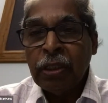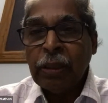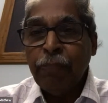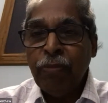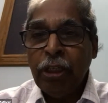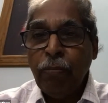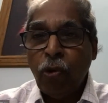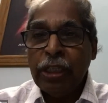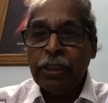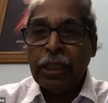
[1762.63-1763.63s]
Something
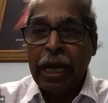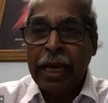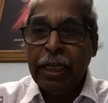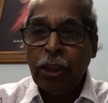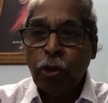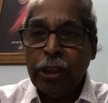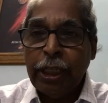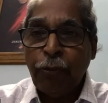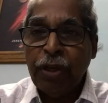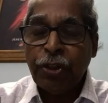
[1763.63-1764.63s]
more is added to the
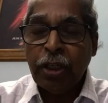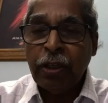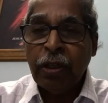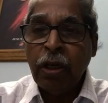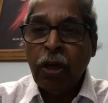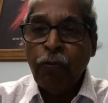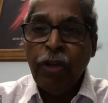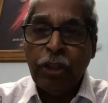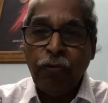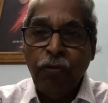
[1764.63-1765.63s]
definition
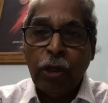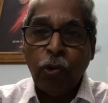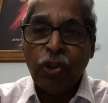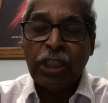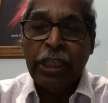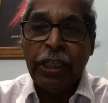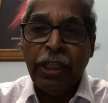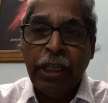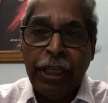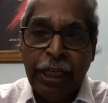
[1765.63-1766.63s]
which we could see
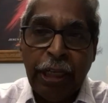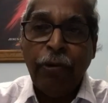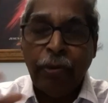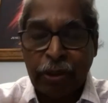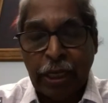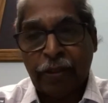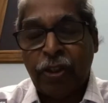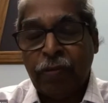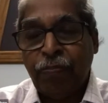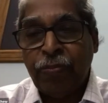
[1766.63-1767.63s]
in the Indian Evidence Act.
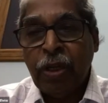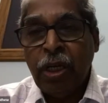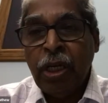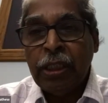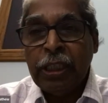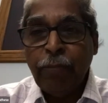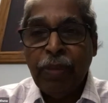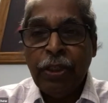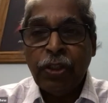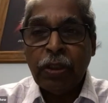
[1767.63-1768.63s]
That
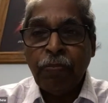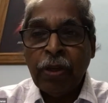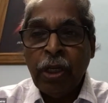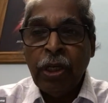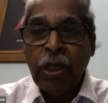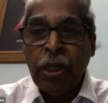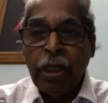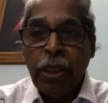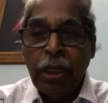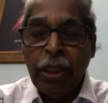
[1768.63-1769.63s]
means
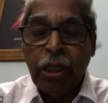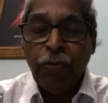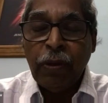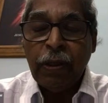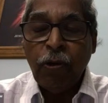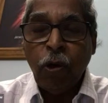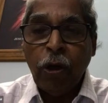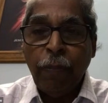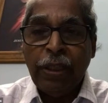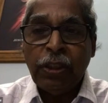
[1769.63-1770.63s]

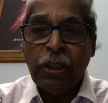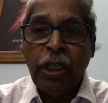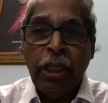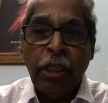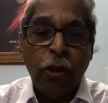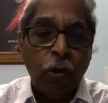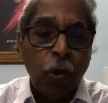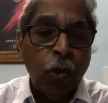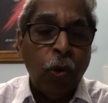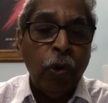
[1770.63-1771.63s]
documents
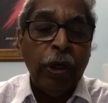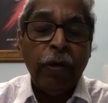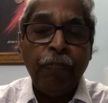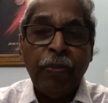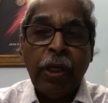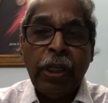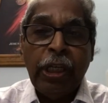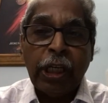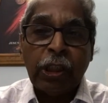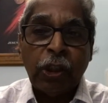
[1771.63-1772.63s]
include
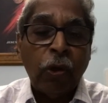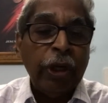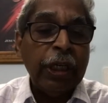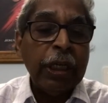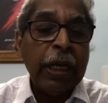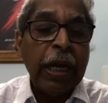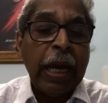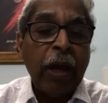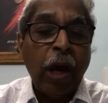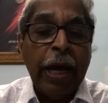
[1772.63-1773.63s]
electronic
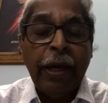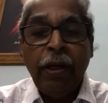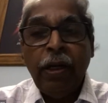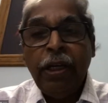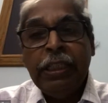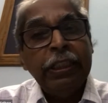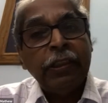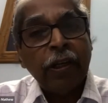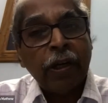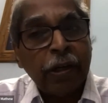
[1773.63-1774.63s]
and
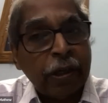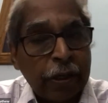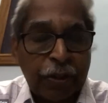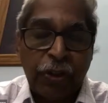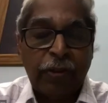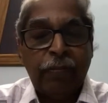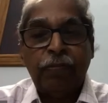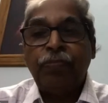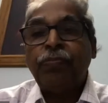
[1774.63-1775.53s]
digital records.